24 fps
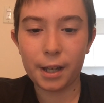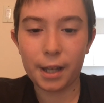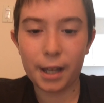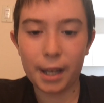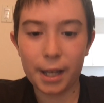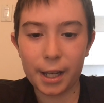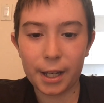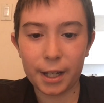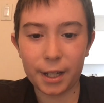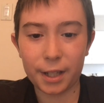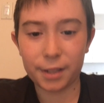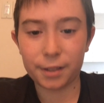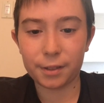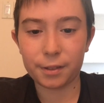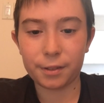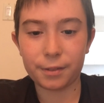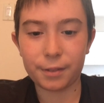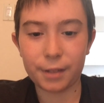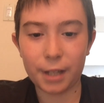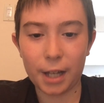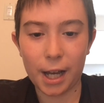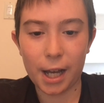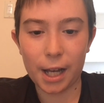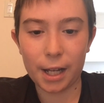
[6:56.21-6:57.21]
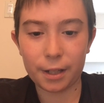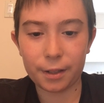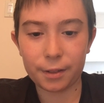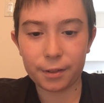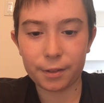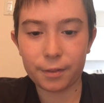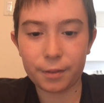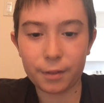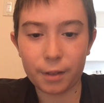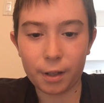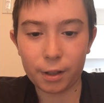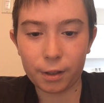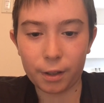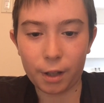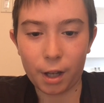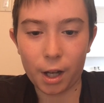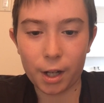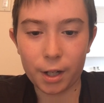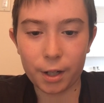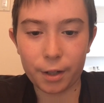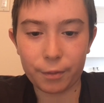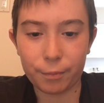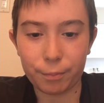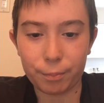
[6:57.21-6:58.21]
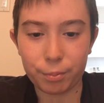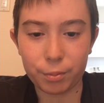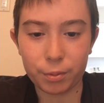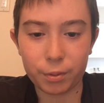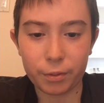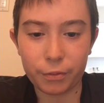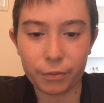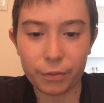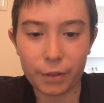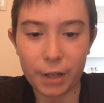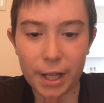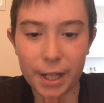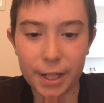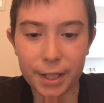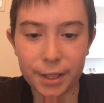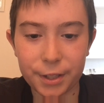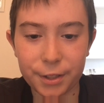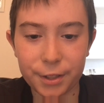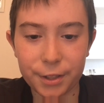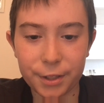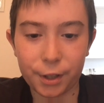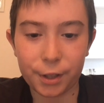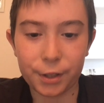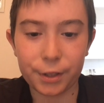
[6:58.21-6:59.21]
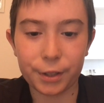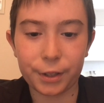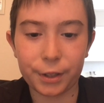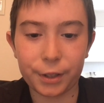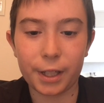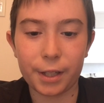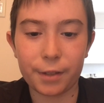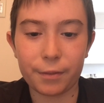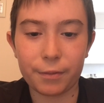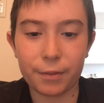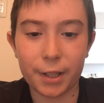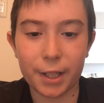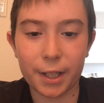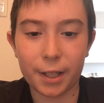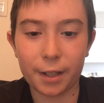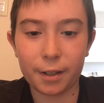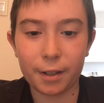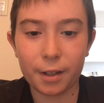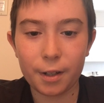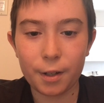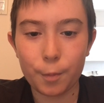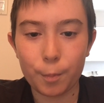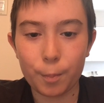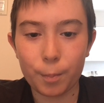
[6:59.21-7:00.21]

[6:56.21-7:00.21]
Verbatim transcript: And that, a lot of fans started leaving,